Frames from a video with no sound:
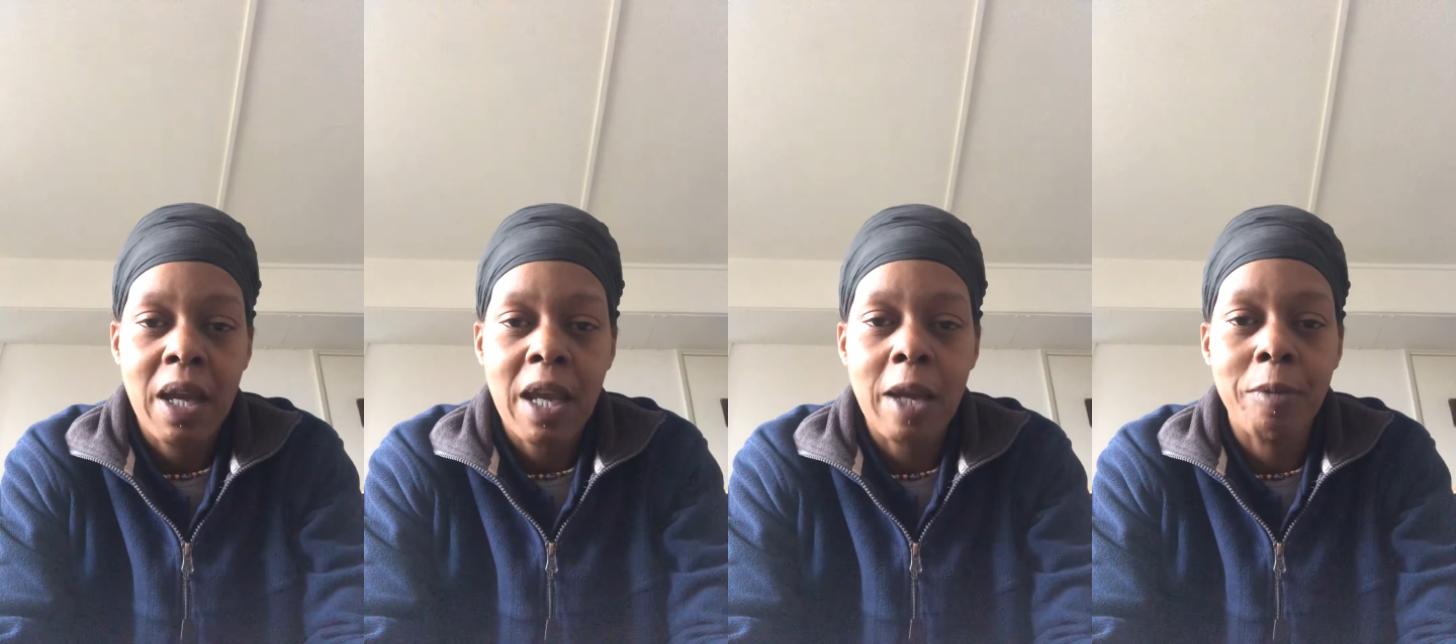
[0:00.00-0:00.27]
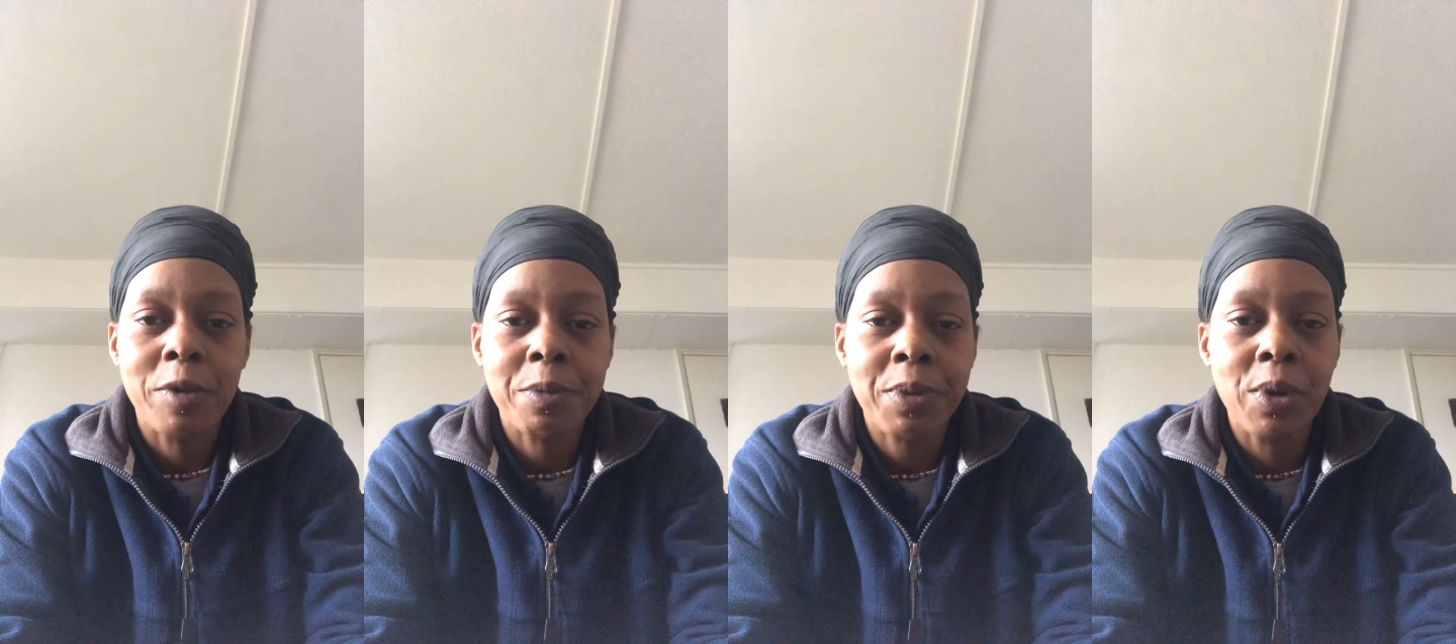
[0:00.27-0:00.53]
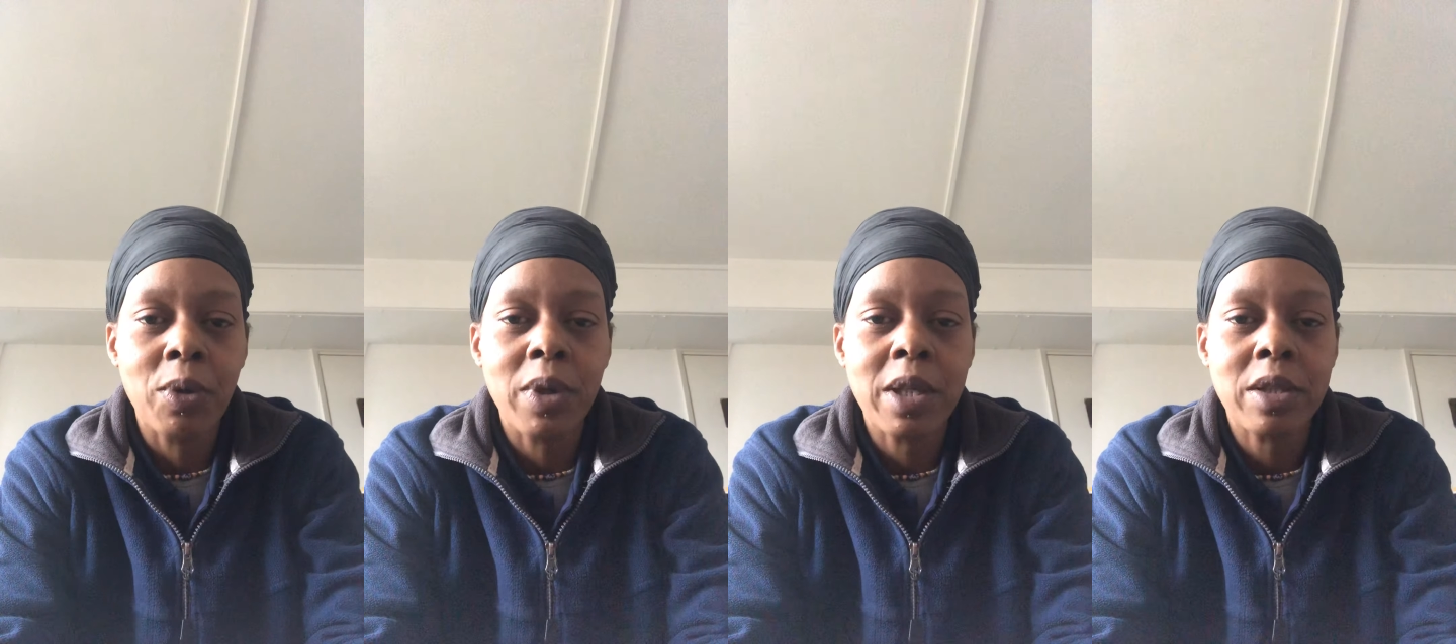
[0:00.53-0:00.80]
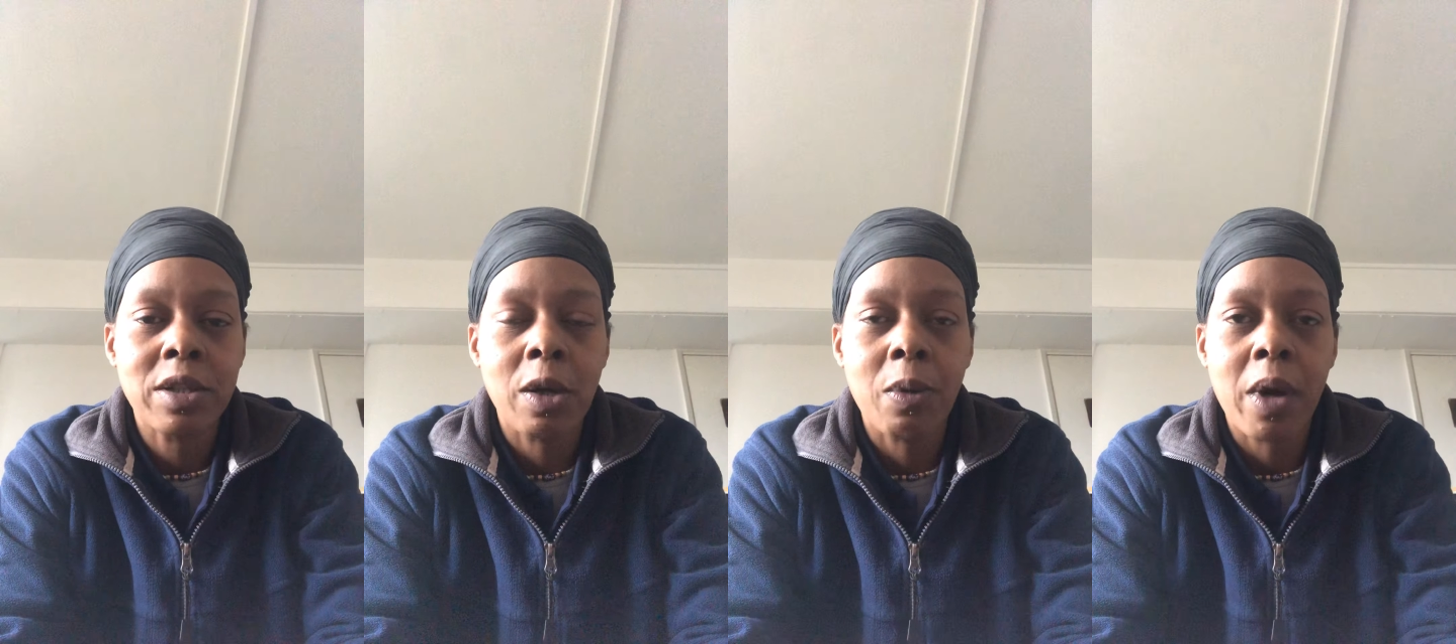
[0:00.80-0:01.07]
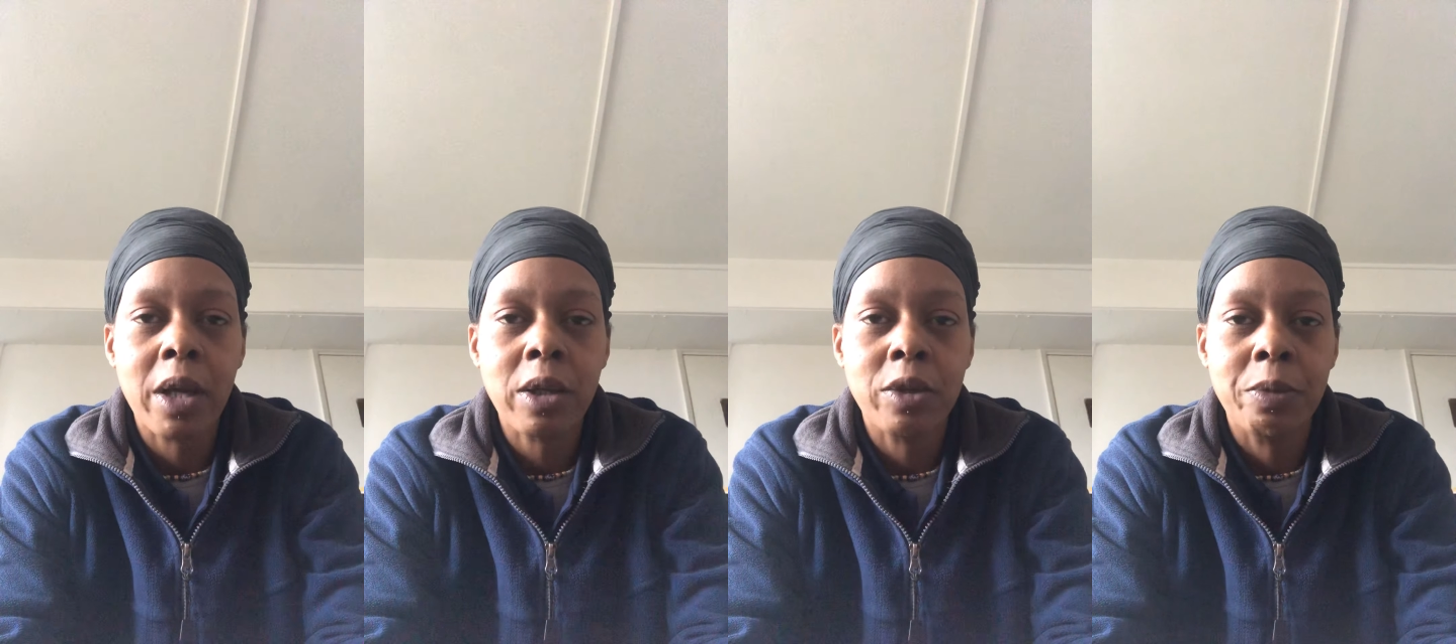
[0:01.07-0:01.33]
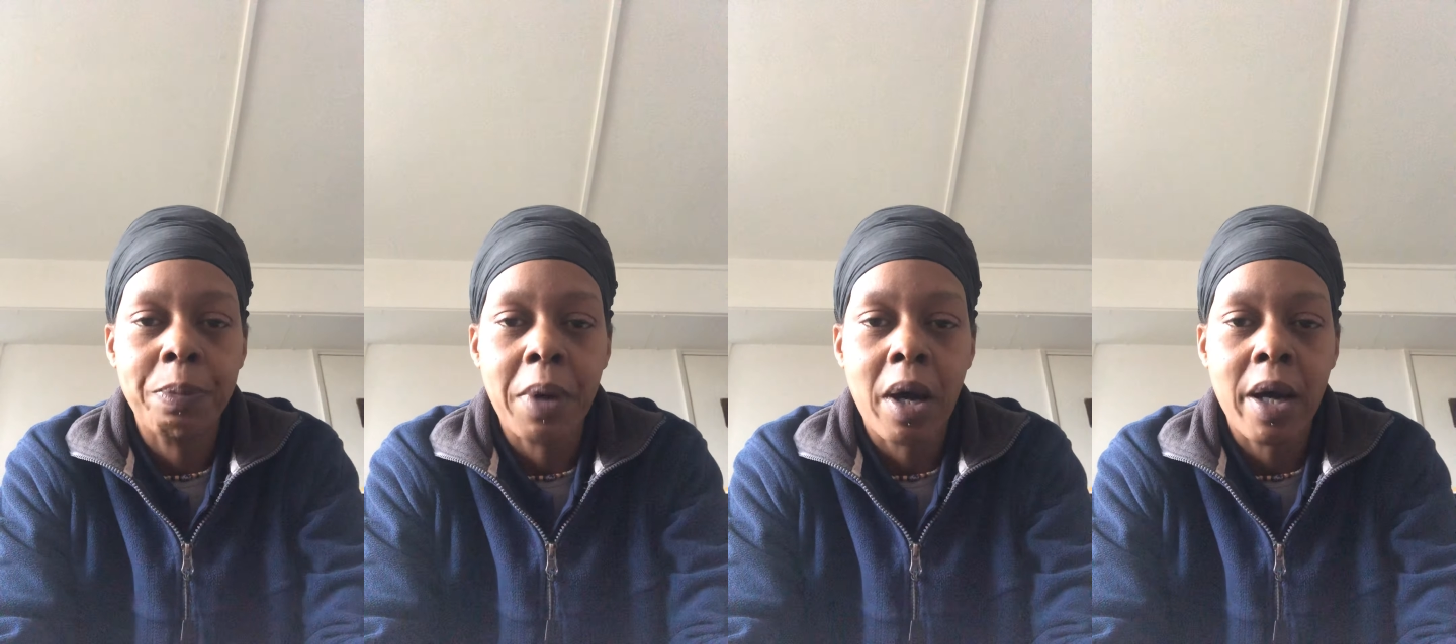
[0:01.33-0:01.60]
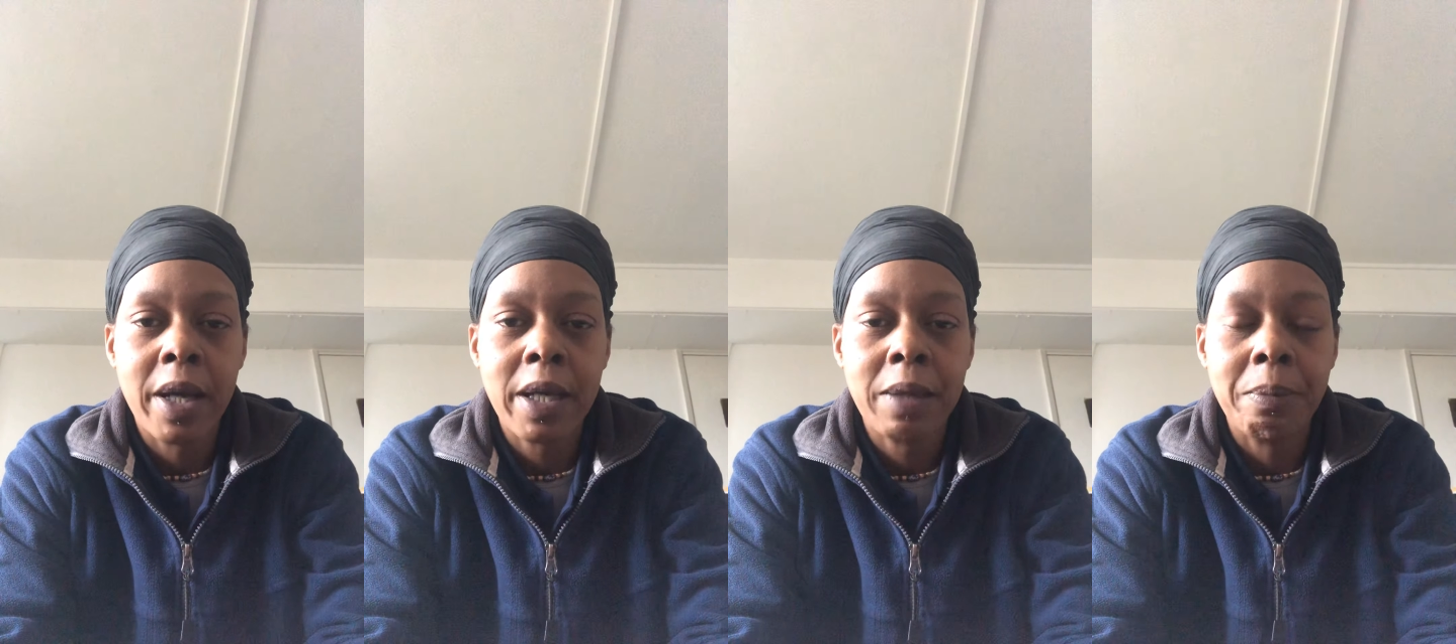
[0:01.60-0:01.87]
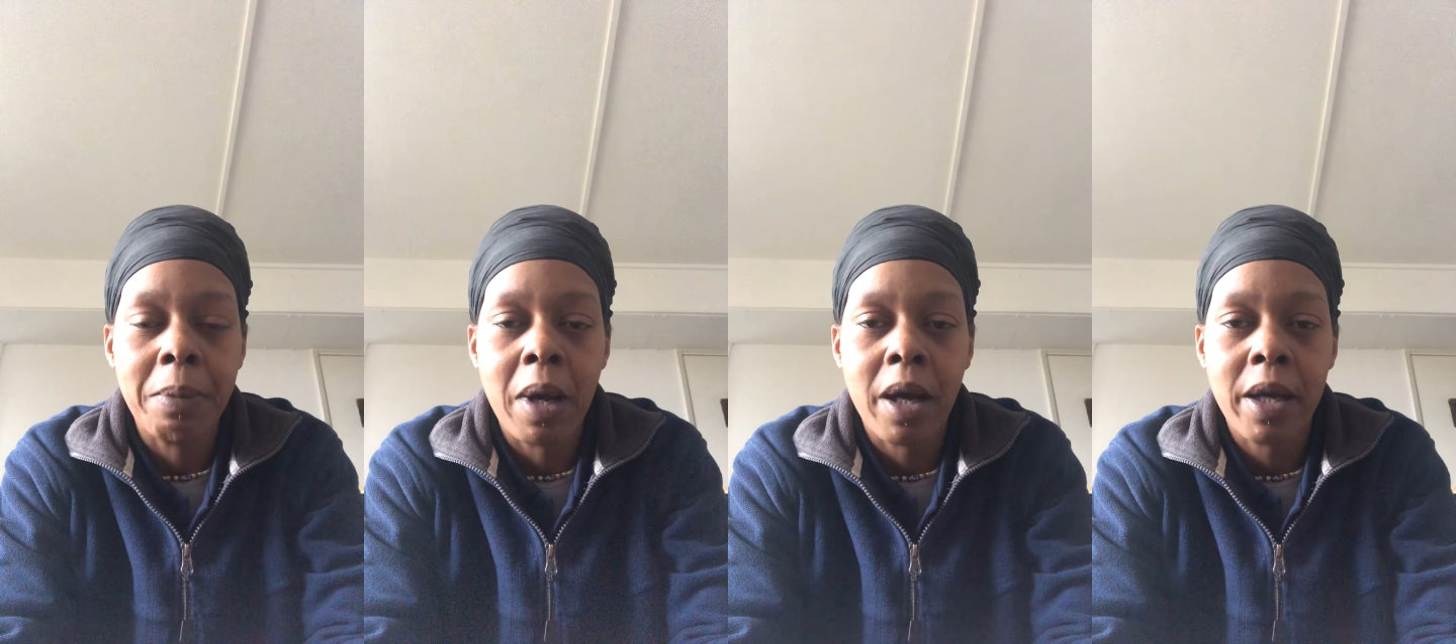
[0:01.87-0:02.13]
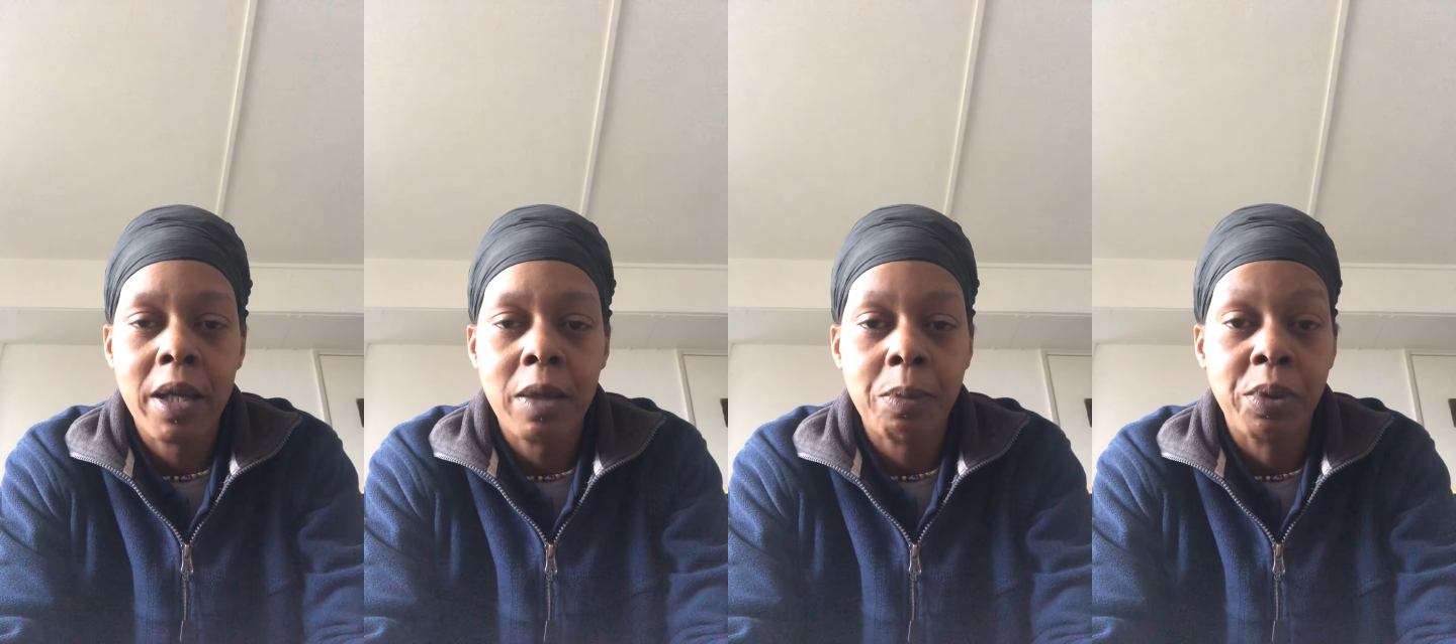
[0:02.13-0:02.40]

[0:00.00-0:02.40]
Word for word: It was purely so I could buy my